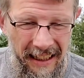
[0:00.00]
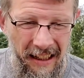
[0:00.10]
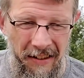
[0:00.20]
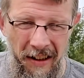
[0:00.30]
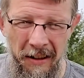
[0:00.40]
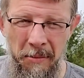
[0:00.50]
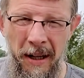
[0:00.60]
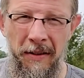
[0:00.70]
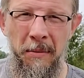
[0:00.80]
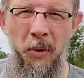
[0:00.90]
I'll talk
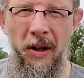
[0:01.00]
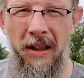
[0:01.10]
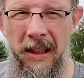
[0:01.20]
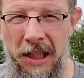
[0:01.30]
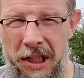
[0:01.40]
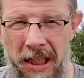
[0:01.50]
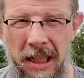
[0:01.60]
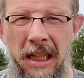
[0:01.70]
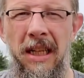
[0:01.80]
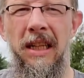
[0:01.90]
about the more
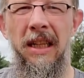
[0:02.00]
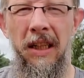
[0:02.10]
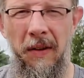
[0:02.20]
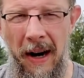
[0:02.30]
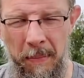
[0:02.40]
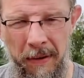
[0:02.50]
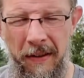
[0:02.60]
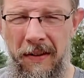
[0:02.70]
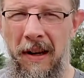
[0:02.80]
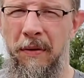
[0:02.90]
clinchy, grapply
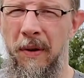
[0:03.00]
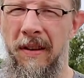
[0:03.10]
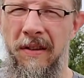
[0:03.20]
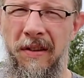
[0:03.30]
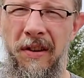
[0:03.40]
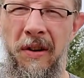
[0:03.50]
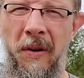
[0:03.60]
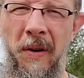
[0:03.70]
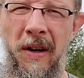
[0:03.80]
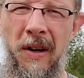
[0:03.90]
stuff with this
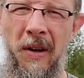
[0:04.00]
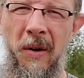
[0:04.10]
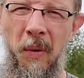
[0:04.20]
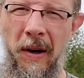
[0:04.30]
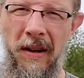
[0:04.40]
too, where